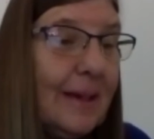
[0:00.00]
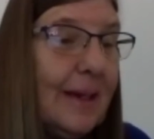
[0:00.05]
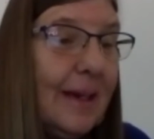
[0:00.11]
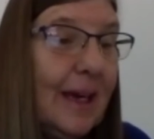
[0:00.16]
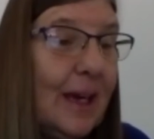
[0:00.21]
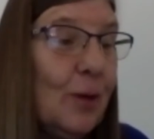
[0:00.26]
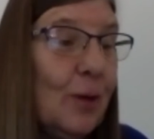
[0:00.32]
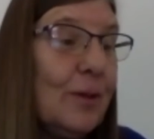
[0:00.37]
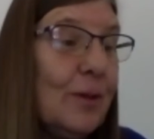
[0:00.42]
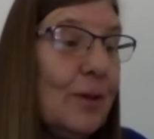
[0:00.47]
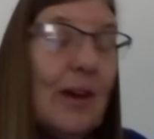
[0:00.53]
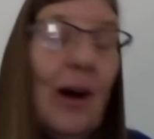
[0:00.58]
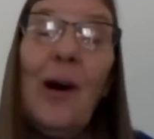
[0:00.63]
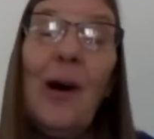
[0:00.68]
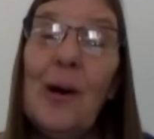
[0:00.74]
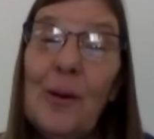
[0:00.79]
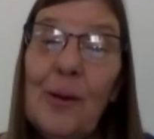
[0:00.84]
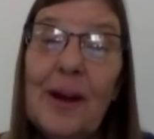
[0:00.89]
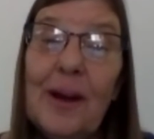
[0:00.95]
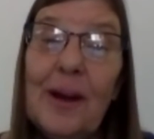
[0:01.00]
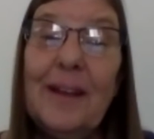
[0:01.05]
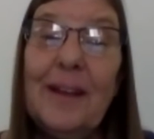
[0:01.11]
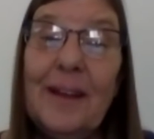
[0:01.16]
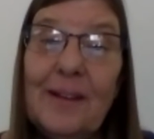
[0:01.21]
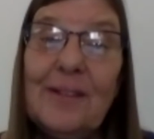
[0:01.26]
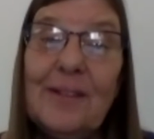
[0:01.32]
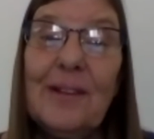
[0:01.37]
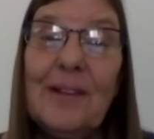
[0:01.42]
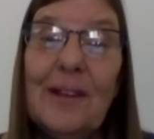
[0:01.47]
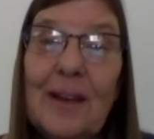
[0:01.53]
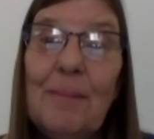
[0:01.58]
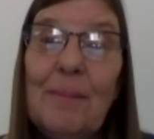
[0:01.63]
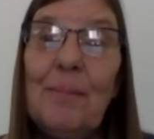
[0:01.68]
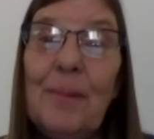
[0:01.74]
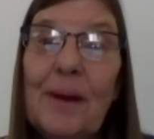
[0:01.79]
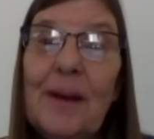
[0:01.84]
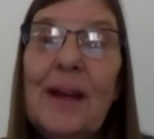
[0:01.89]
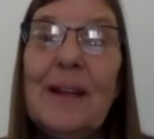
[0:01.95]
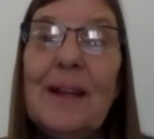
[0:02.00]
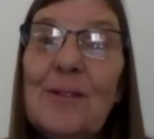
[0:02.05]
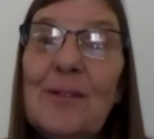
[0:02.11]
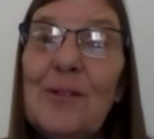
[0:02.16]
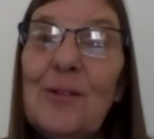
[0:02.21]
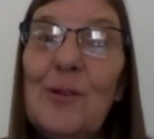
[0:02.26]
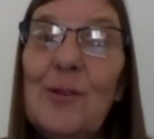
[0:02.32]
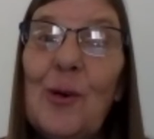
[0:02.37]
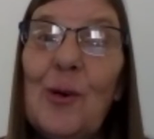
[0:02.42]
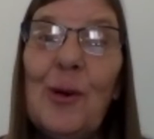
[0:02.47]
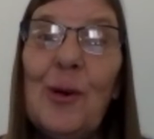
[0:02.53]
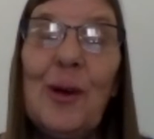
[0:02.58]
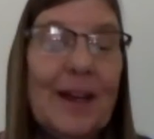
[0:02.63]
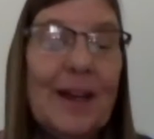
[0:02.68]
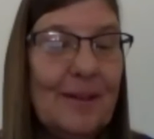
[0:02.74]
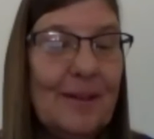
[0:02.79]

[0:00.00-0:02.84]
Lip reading: He was already asleep and snoring.